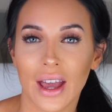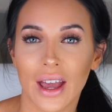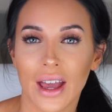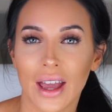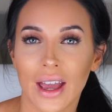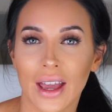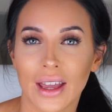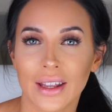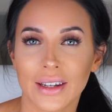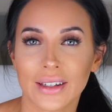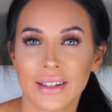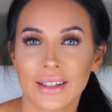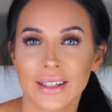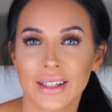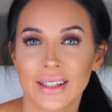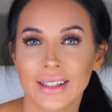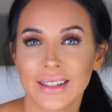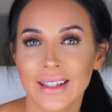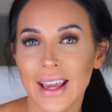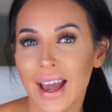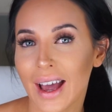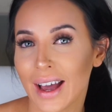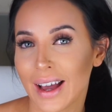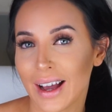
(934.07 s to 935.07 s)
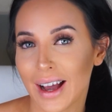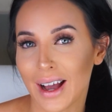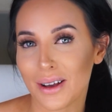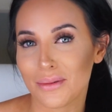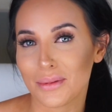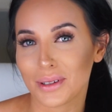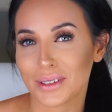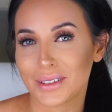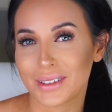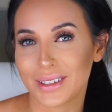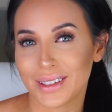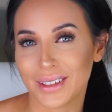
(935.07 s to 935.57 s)
And yeah, I
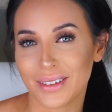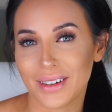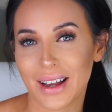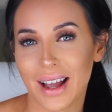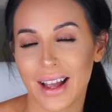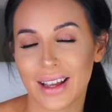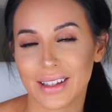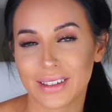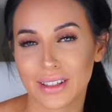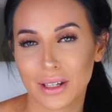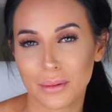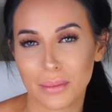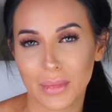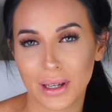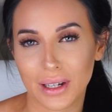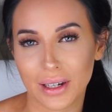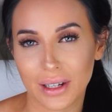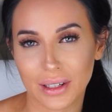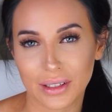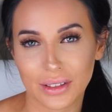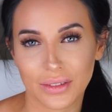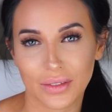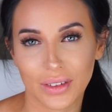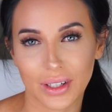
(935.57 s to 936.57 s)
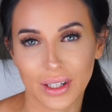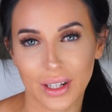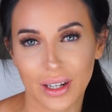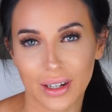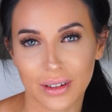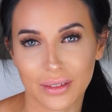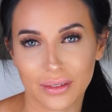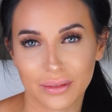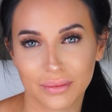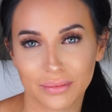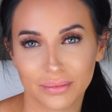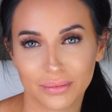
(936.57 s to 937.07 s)
will see you guys in my next
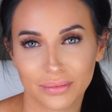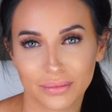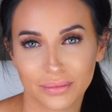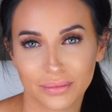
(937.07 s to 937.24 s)
video.